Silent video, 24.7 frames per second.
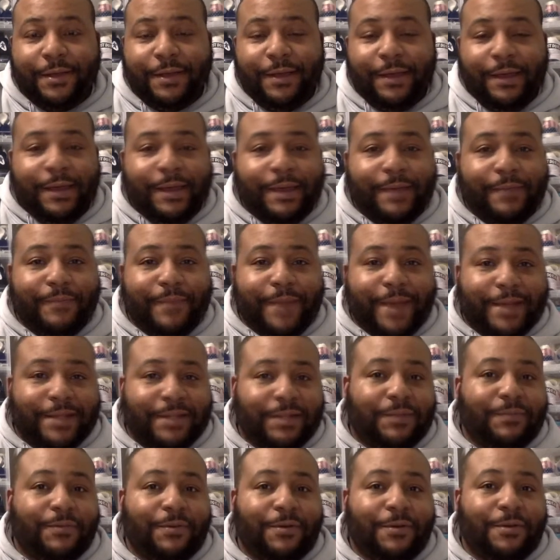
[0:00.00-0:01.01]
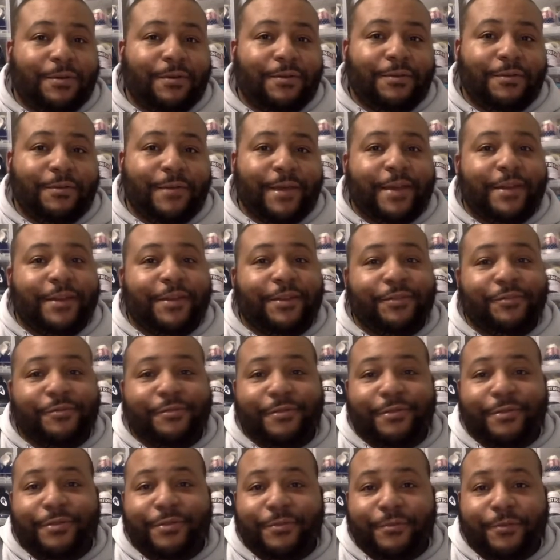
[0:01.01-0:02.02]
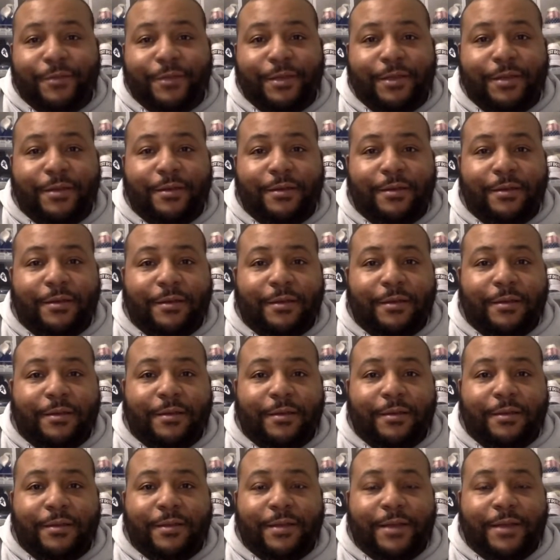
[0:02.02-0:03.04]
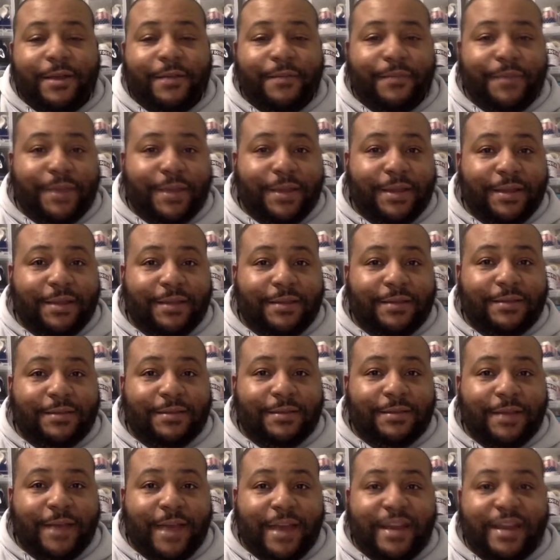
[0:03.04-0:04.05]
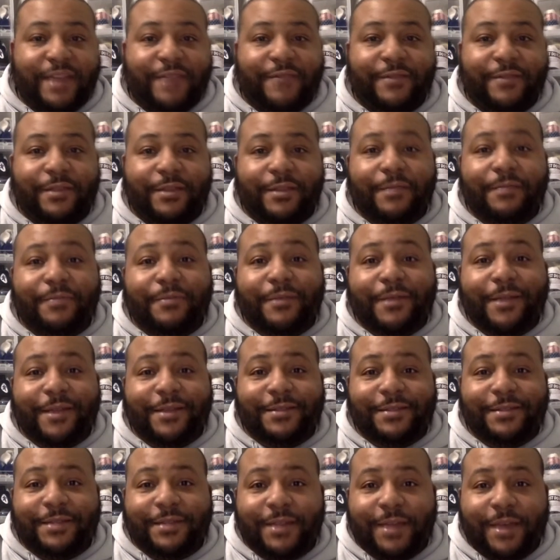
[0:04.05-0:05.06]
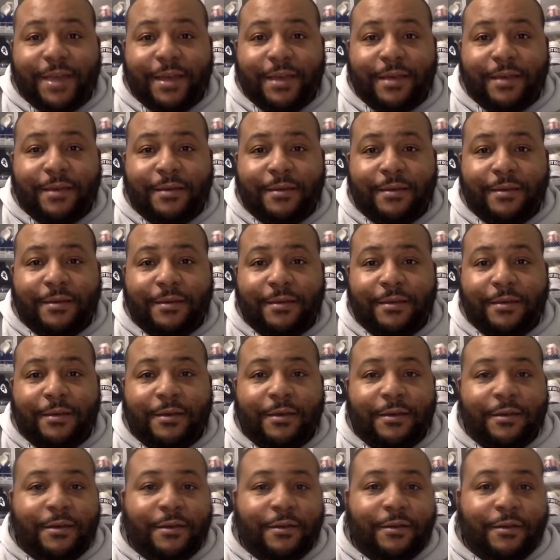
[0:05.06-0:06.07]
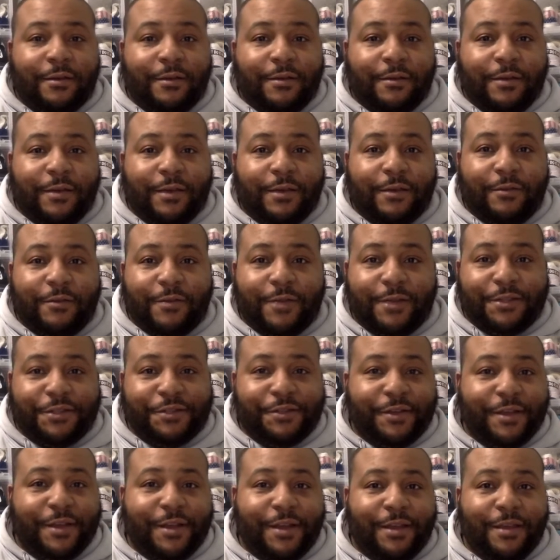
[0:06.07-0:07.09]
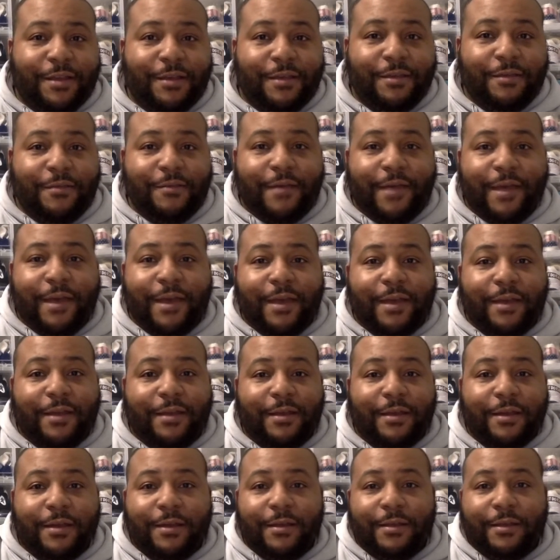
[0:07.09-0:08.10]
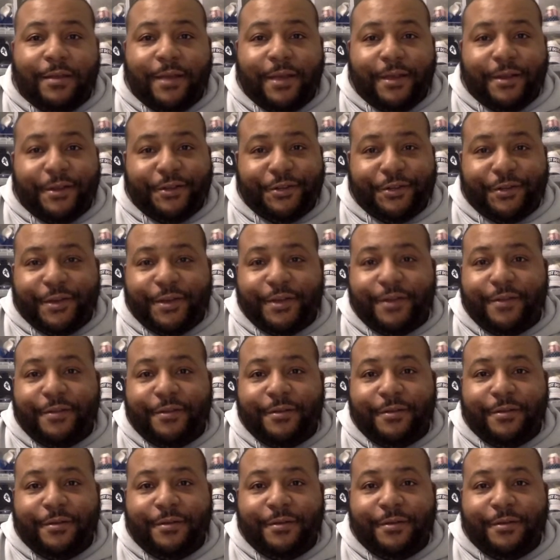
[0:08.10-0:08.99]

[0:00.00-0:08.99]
In basketball, you had the Jordan 3, the Air Pennies, and even the LeBrons today. In cross-training, you had the Air Trainer,